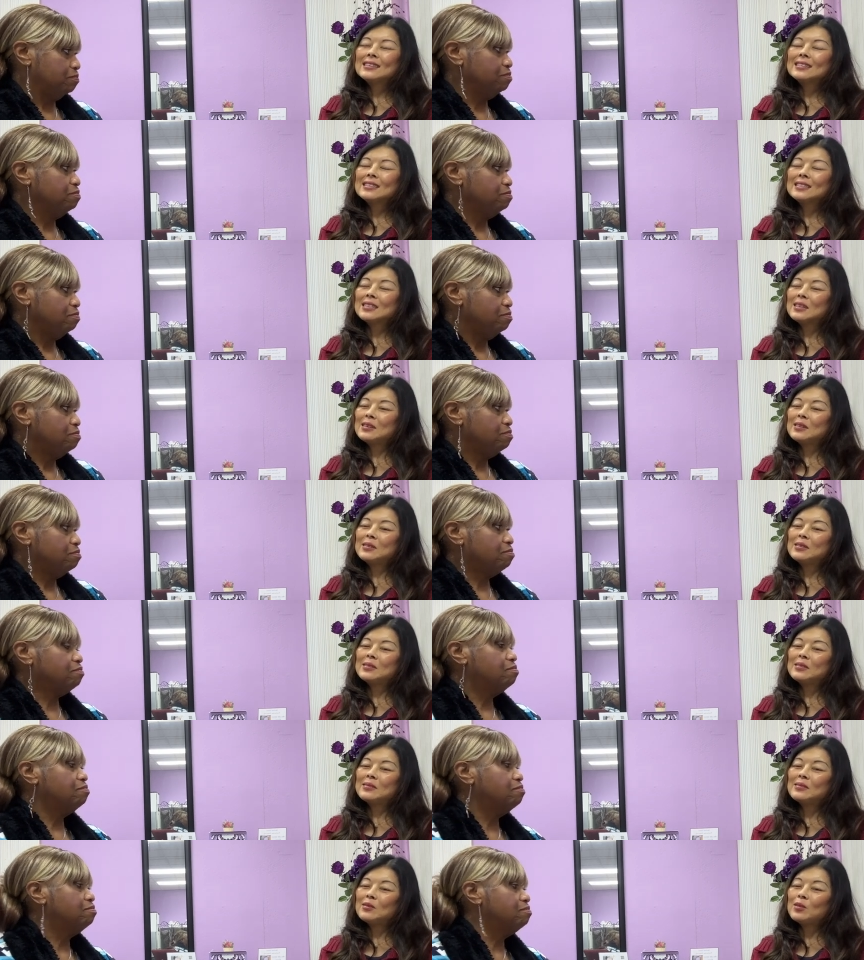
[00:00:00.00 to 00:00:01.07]

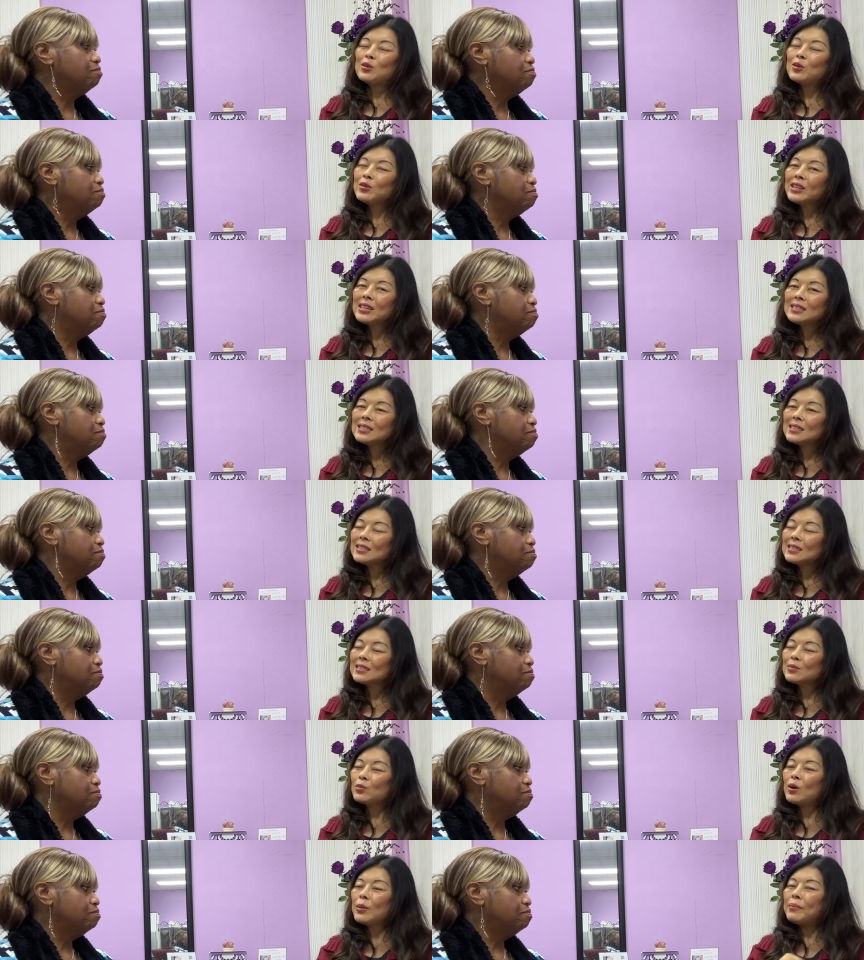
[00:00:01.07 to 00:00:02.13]
Speaker 1: So all this is
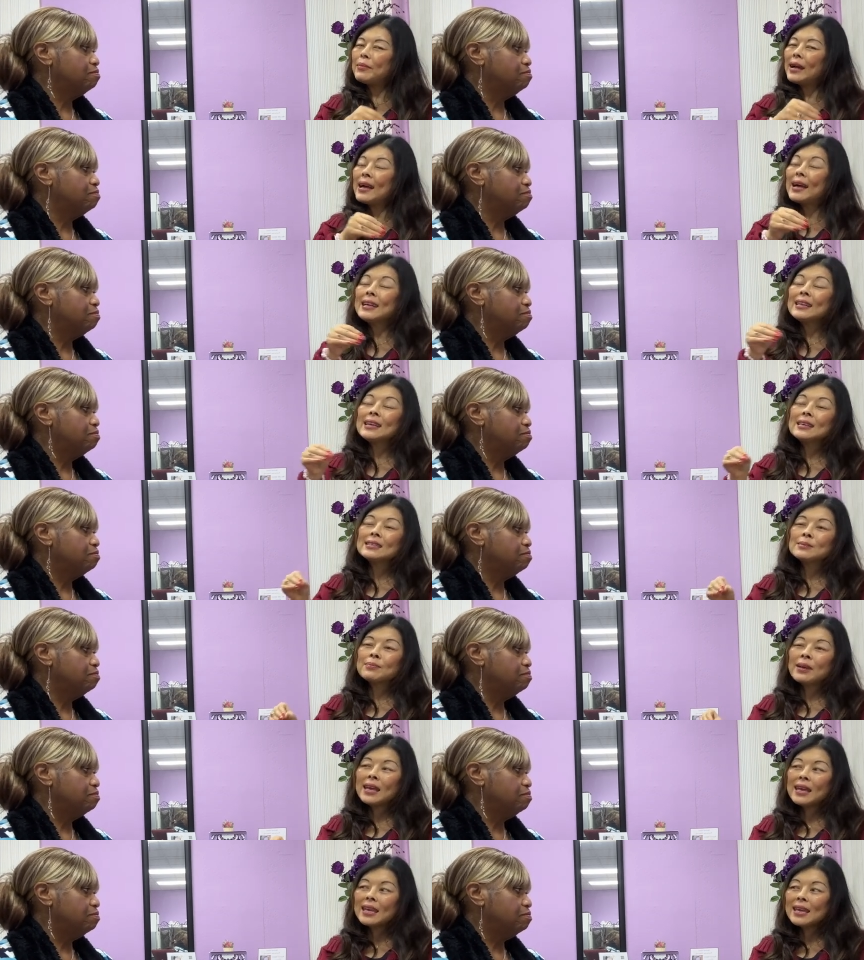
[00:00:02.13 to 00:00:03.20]
what man has
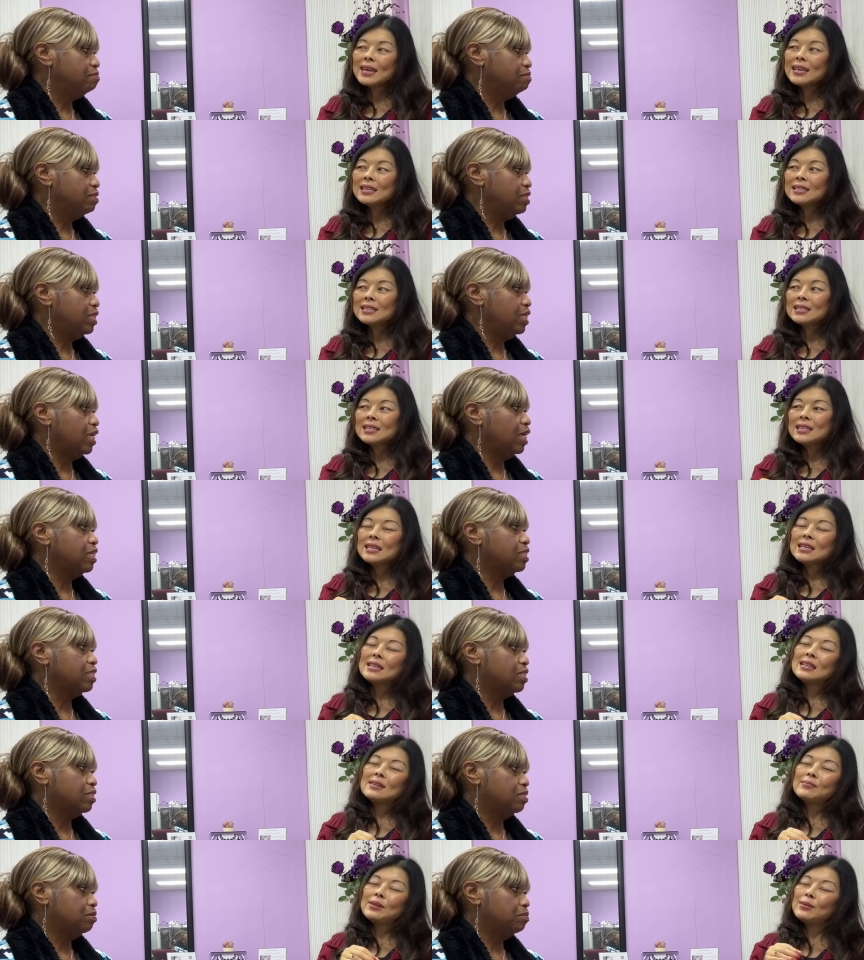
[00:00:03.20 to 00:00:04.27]
made. Yes.
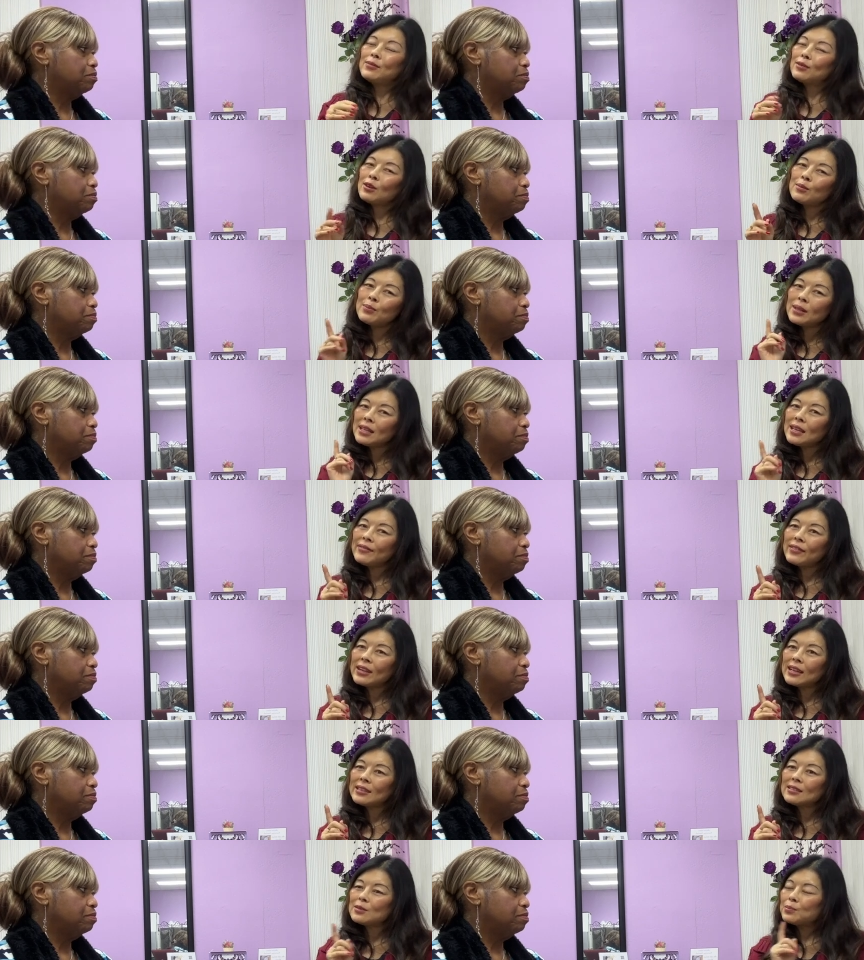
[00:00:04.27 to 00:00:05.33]
People don't believe
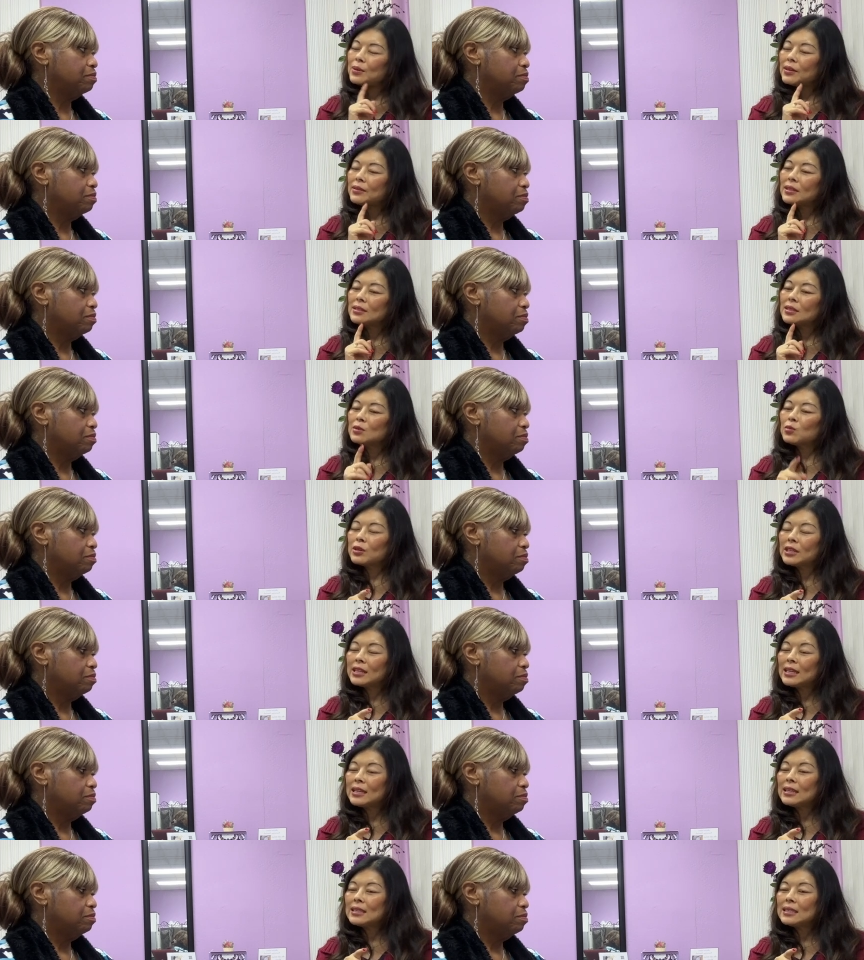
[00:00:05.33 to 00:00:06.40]
it, but this is what it
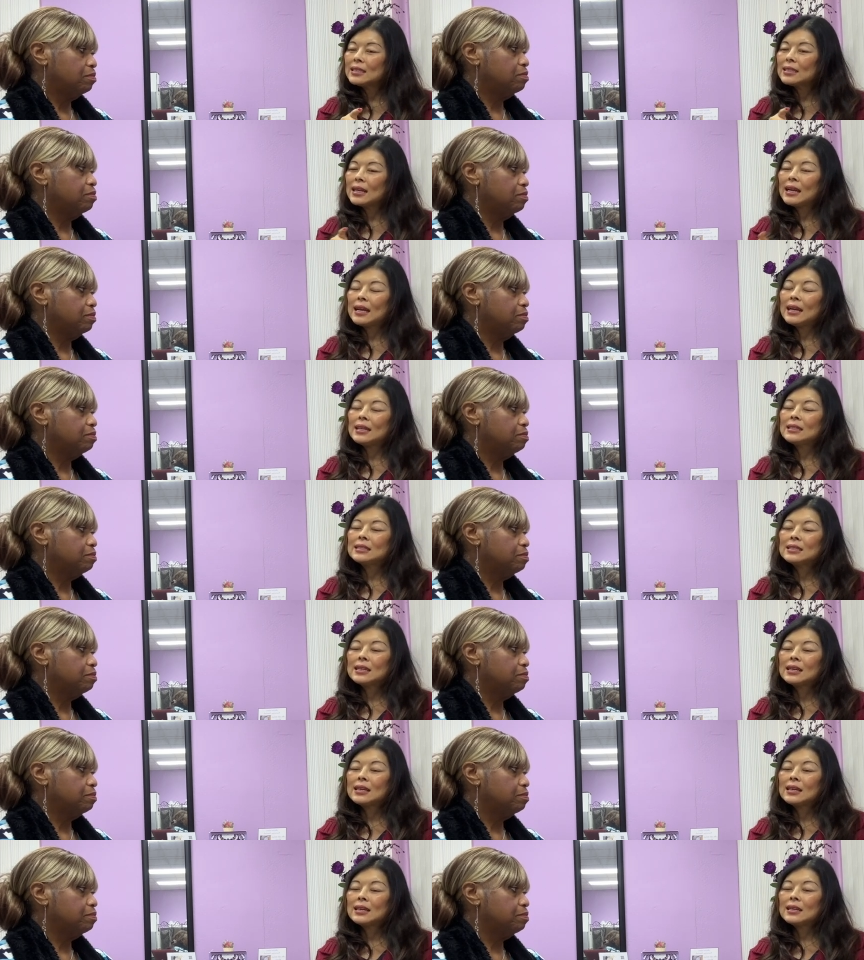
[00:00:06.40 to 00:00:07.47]
is. And
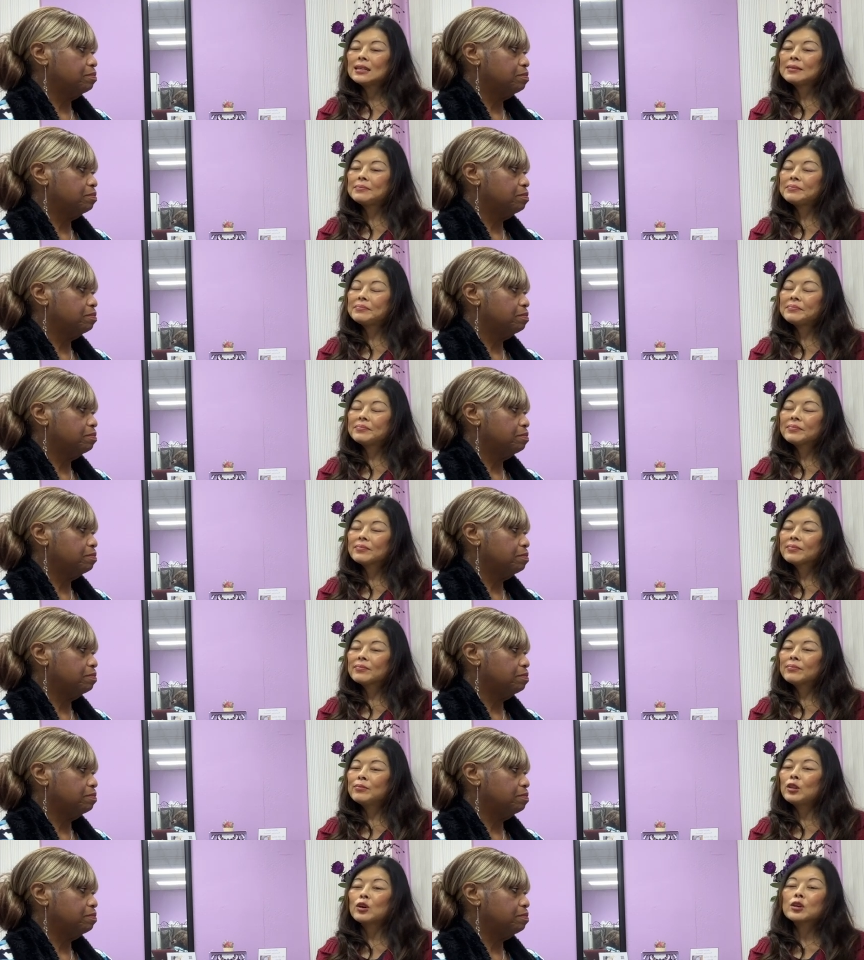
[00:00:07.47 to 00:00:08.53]
uh,
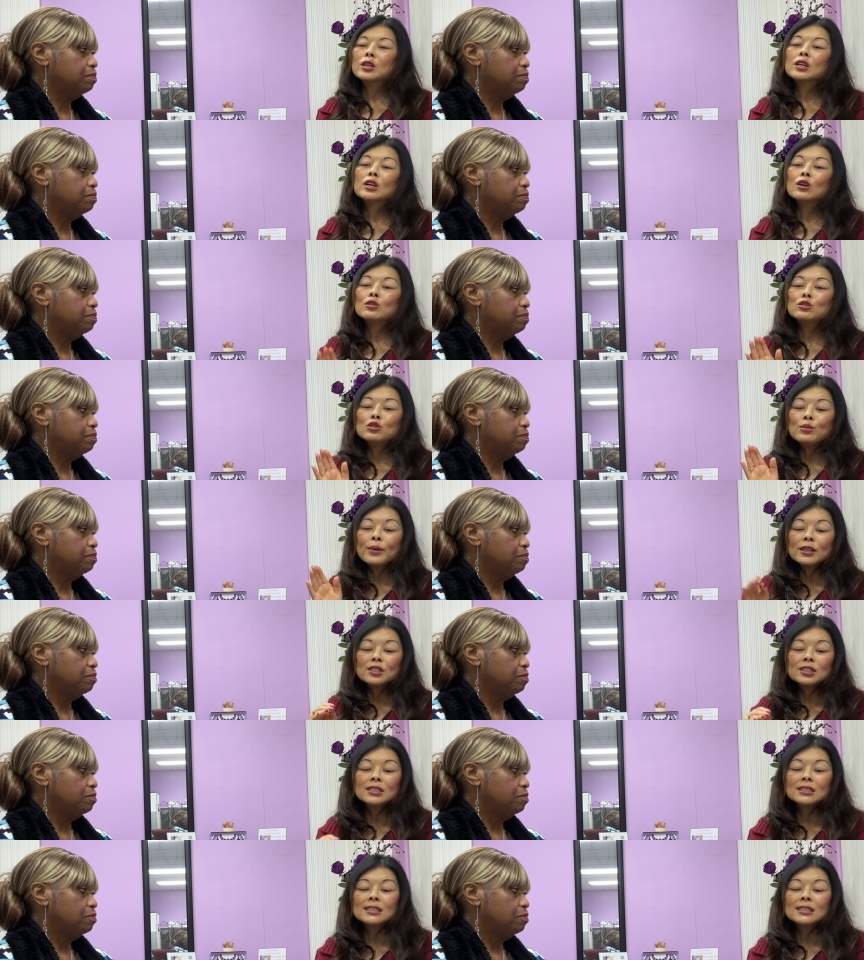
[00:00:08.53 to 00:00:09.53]
not going to go too much into